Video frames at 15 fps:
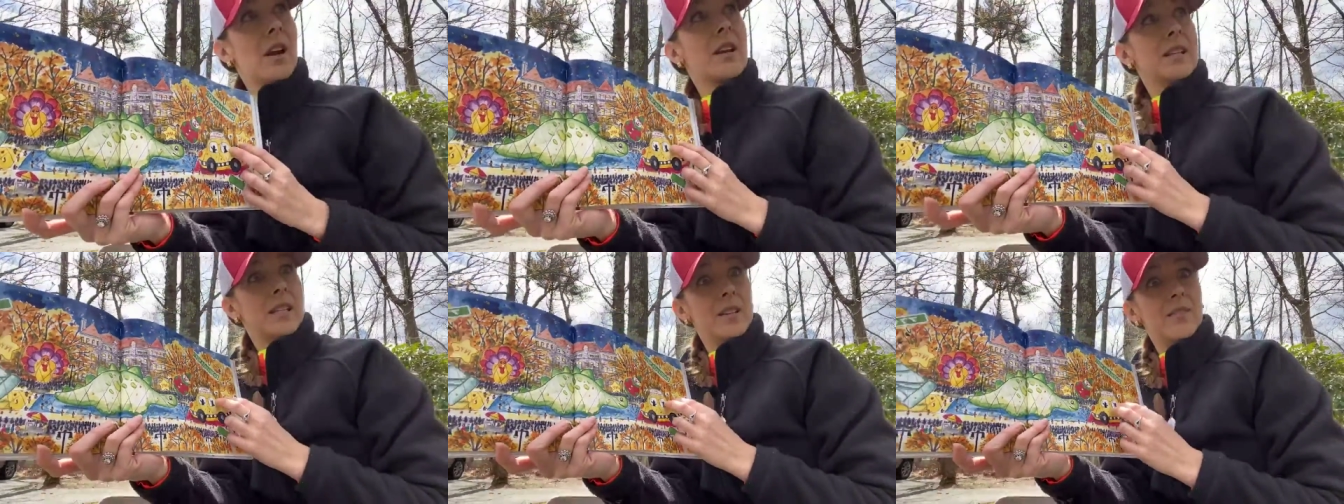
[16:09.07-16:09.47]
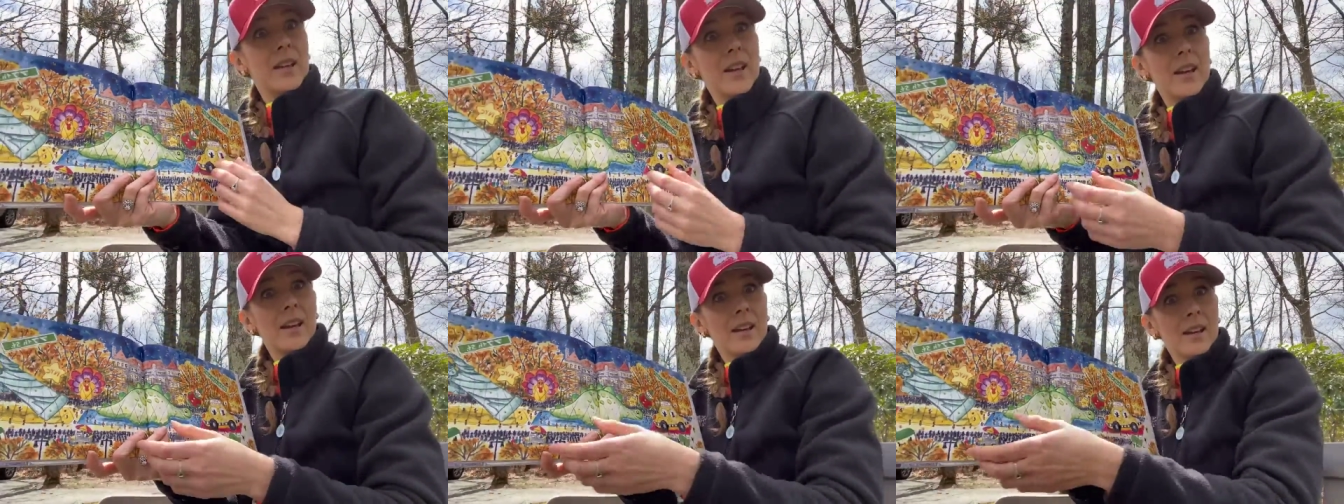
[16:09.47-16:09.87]
on
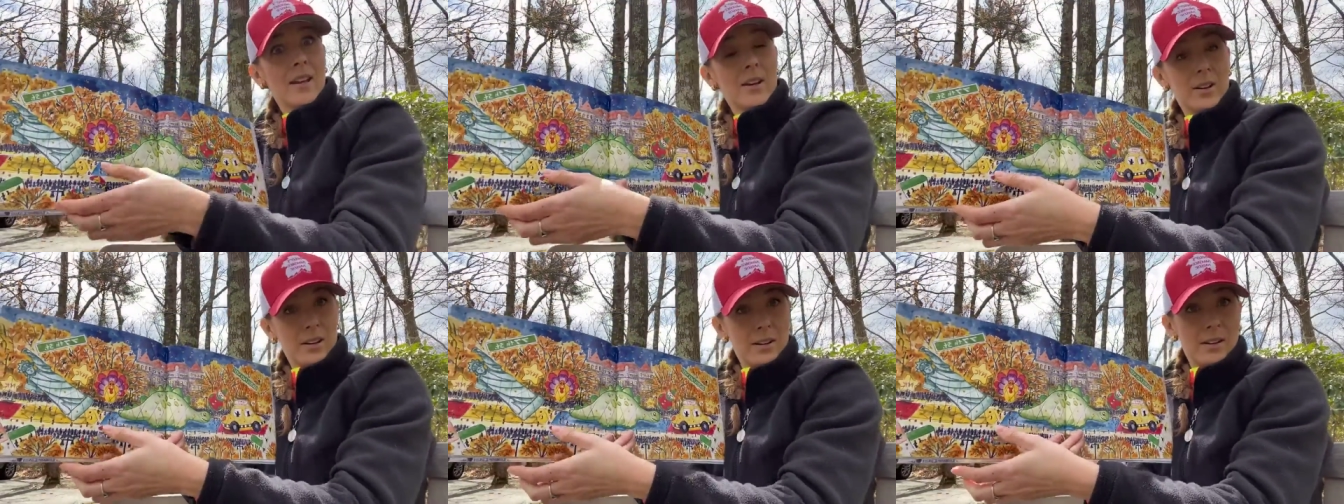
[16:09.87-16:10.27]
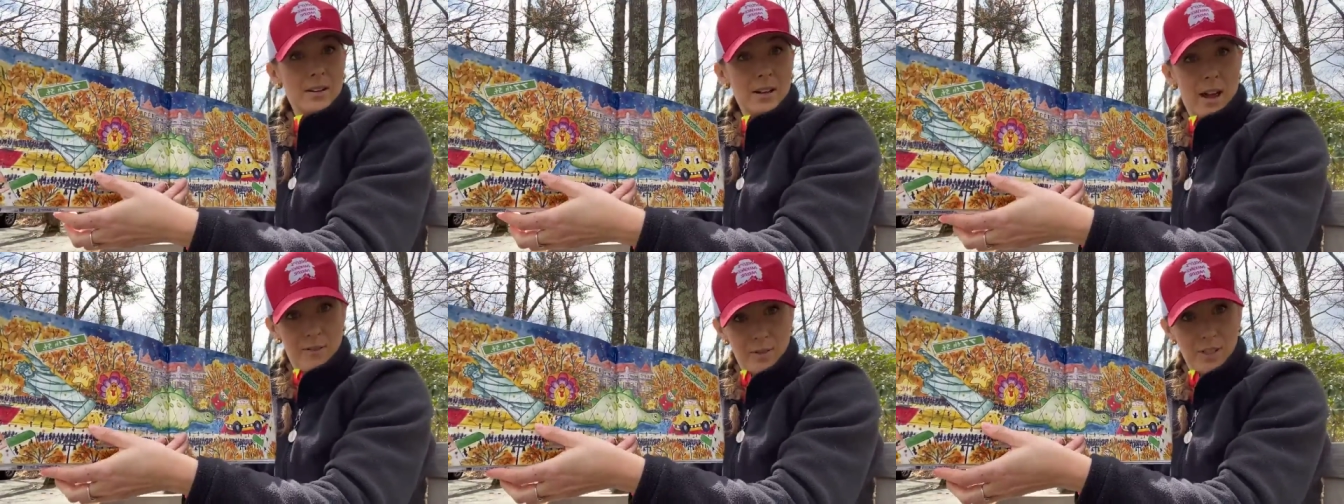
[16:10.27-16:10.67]
TV?
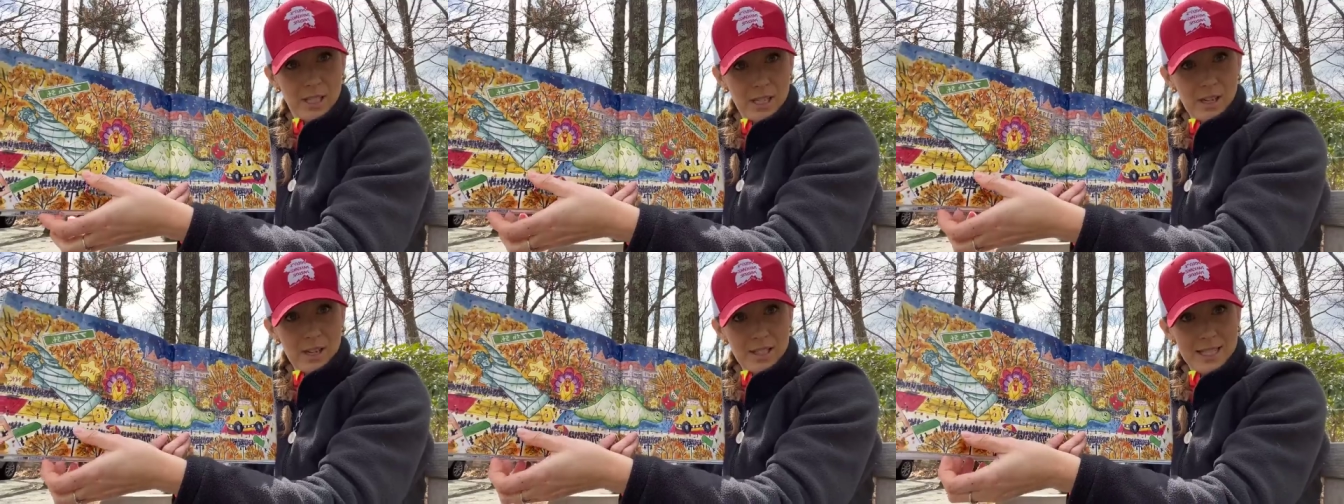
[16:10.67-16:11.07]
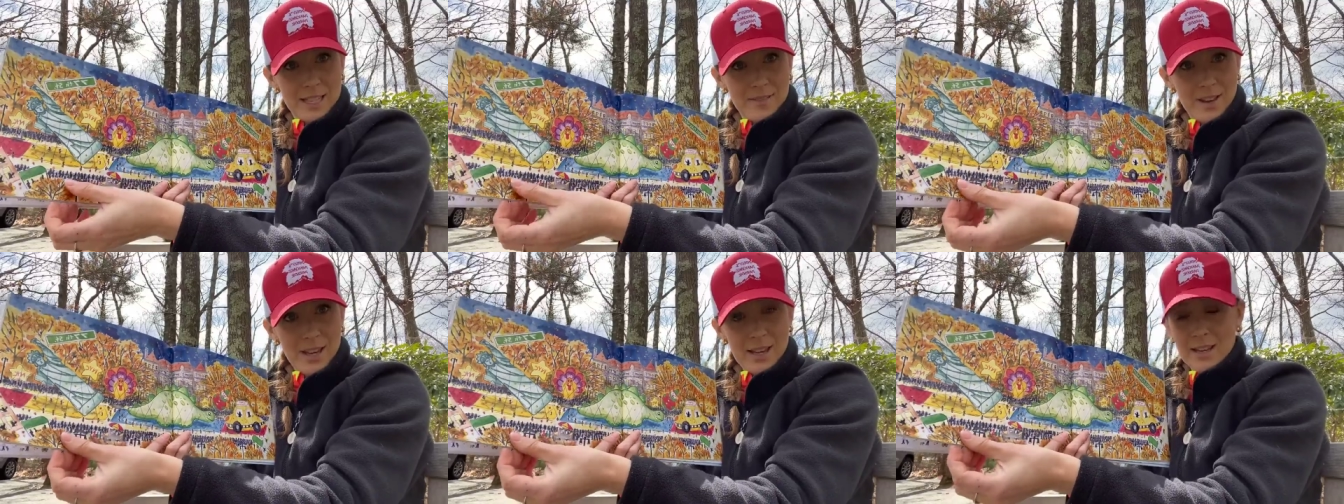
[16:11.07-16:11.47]
Have you seen it on
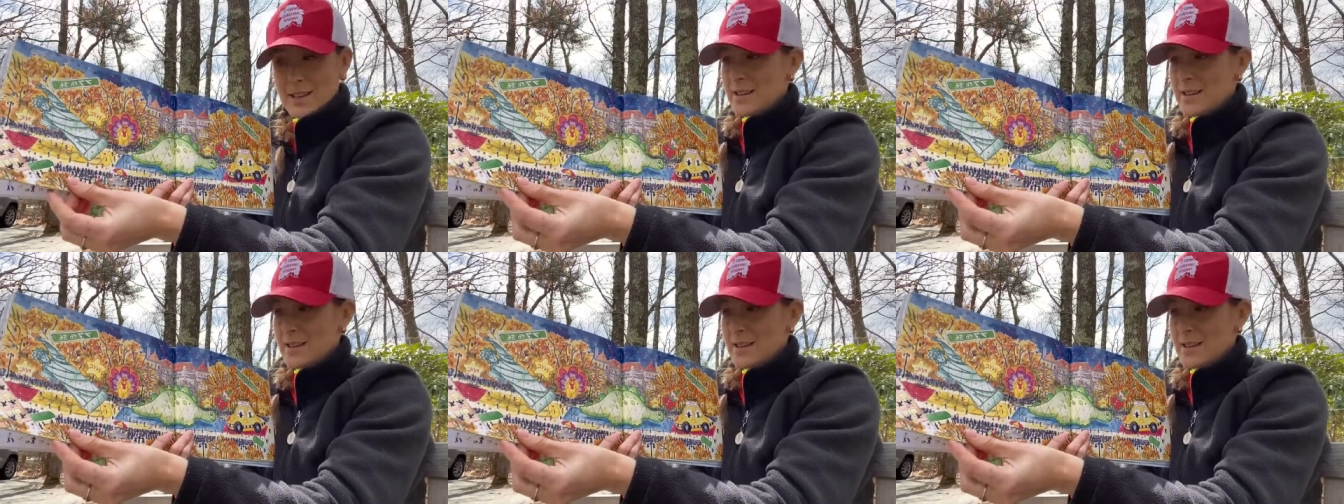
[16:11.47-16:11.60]
TV?